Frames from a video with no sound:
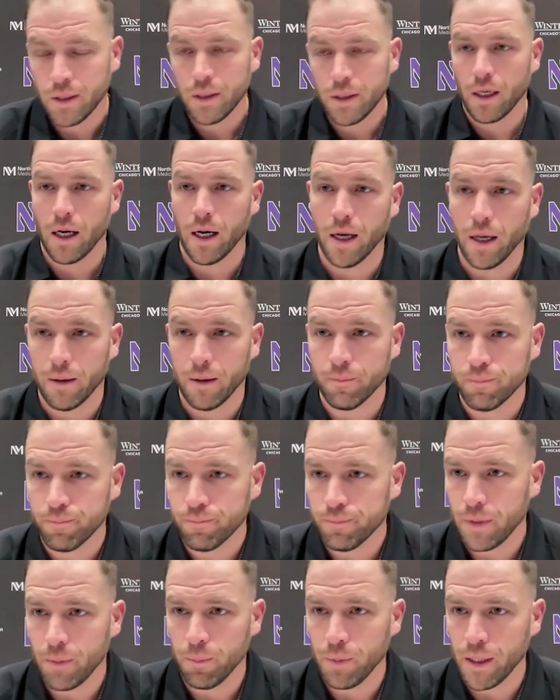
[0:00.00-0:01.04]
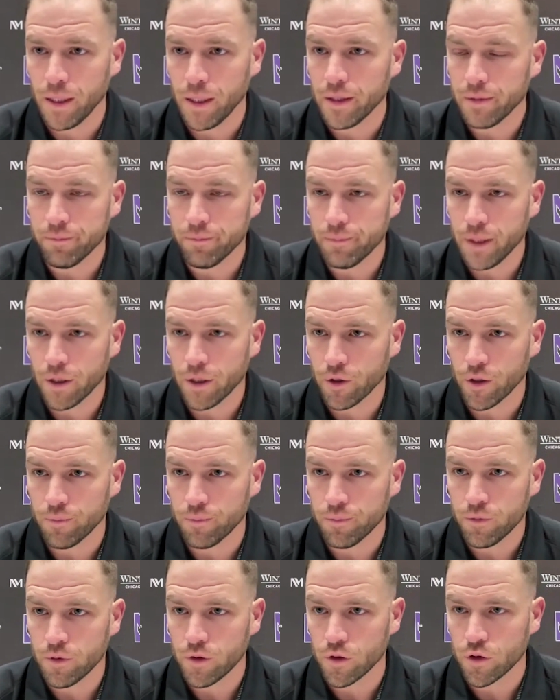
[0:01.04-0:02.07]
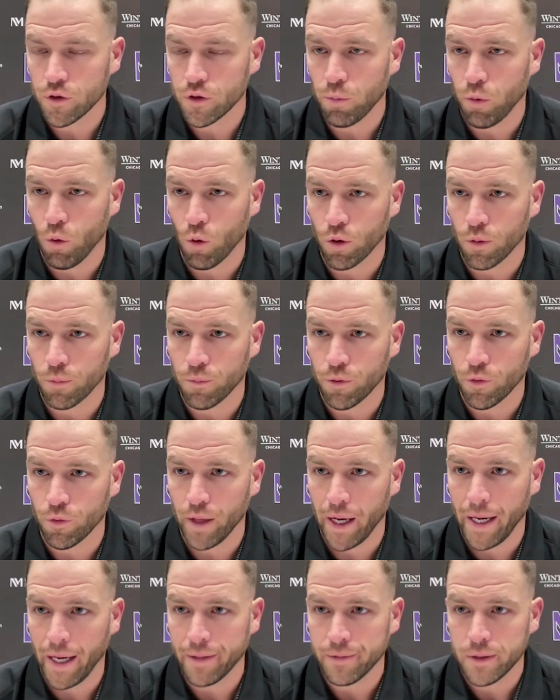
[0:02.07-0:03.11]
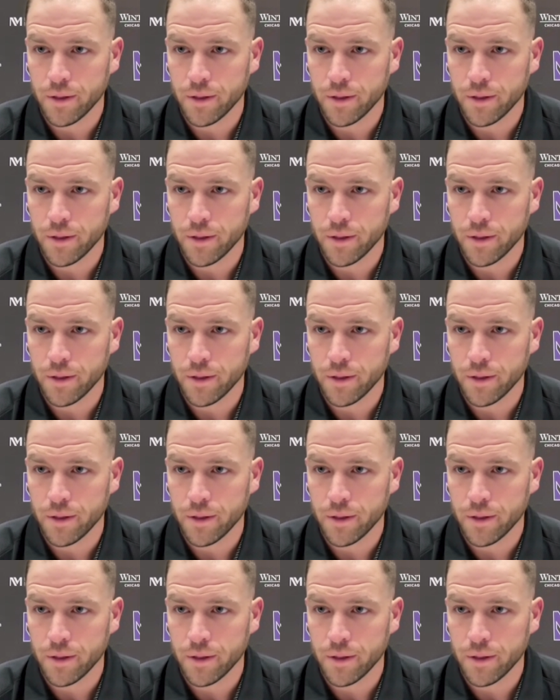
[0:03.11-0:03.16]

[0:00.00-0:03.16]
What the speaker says: and being here to support them through that